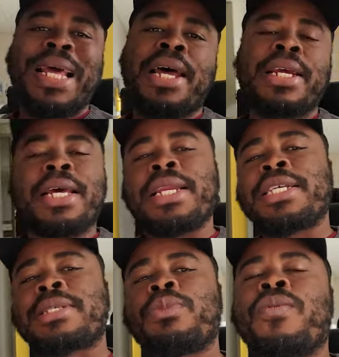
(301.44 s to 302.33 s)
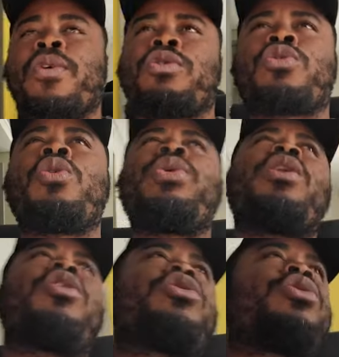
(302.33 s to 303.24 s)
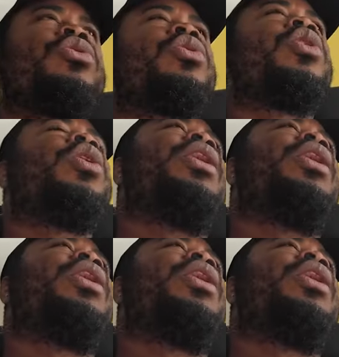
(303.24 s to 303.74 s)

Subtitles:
that and let's move on. So we got to